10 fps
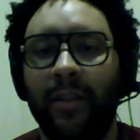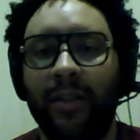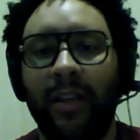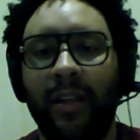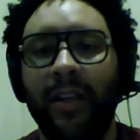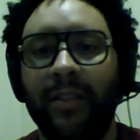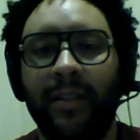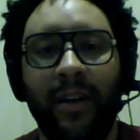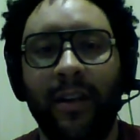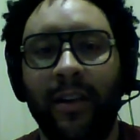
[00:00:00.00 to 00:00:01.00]
kids
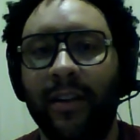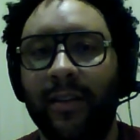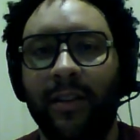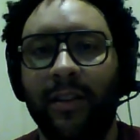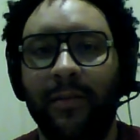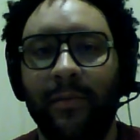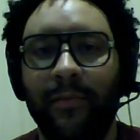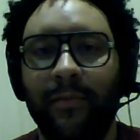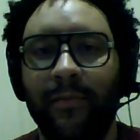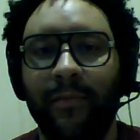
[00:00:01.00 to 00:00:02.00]
that are,
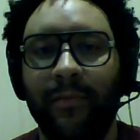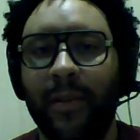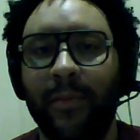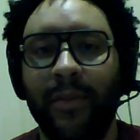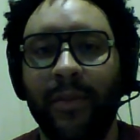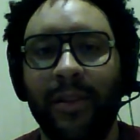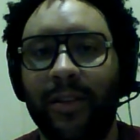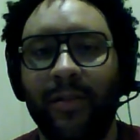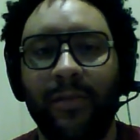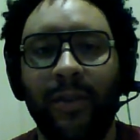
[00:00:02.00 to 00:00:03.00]
maybe like
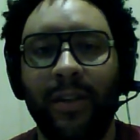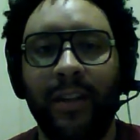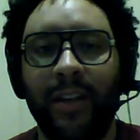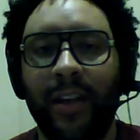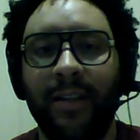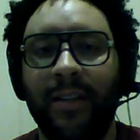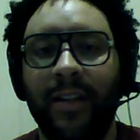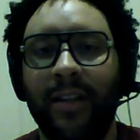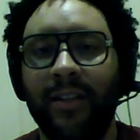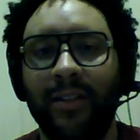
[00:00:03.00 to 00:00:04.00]
20,
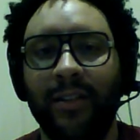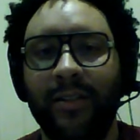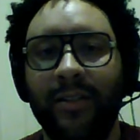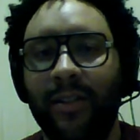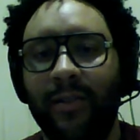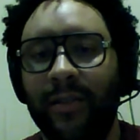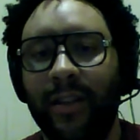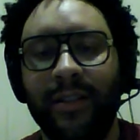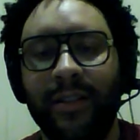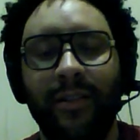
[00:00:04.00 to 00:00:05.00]
18 years old. They're
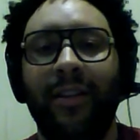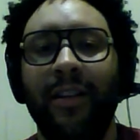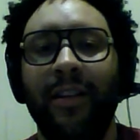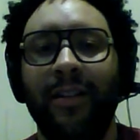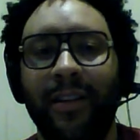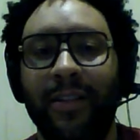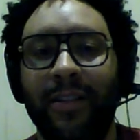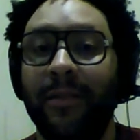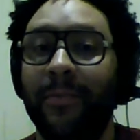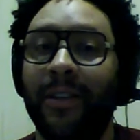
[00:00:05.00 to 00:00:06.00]
still good. They
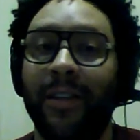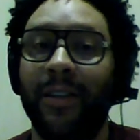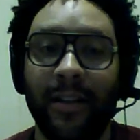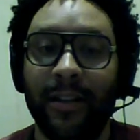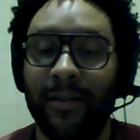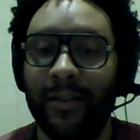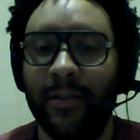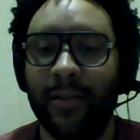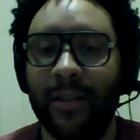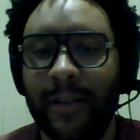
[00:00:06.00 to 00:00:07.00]
should be good. I don't know.
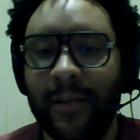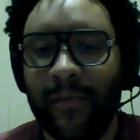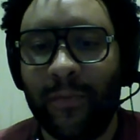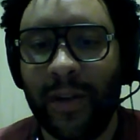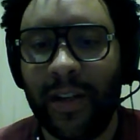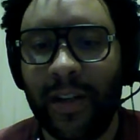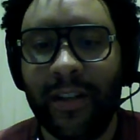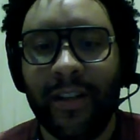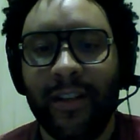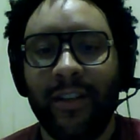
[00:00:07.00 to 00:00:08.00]
But
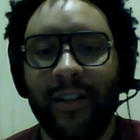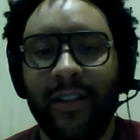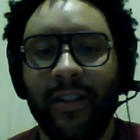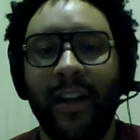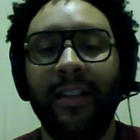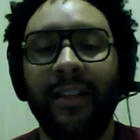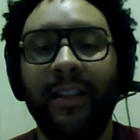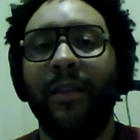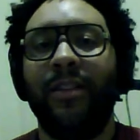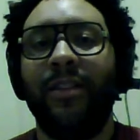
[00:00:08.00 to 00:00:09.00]
I need to
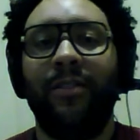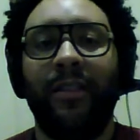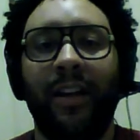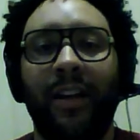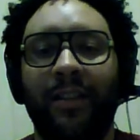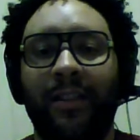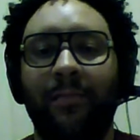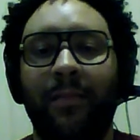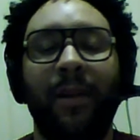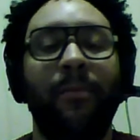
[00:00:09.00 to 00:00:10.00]
make sure that
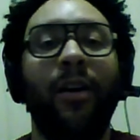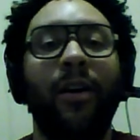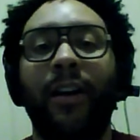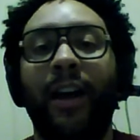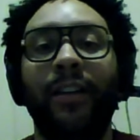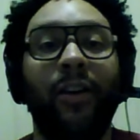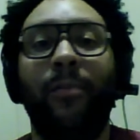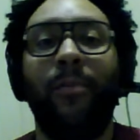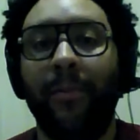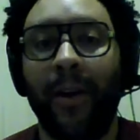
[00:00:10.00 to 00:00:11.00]
I know
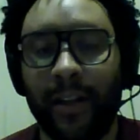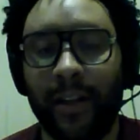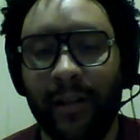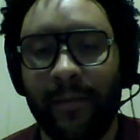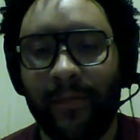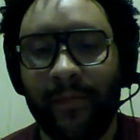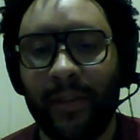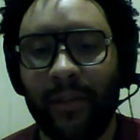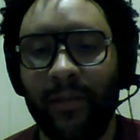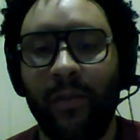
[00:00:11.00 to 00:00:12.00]
my market,
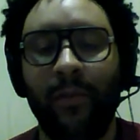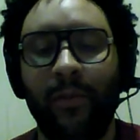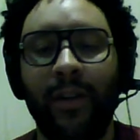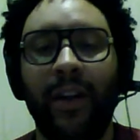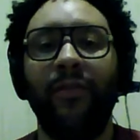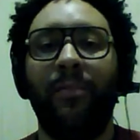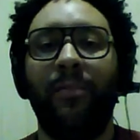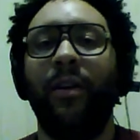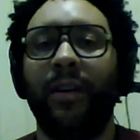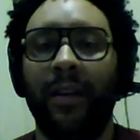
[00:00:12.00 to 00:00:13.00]
know whatever the
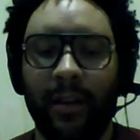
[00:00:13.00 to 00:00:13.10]
product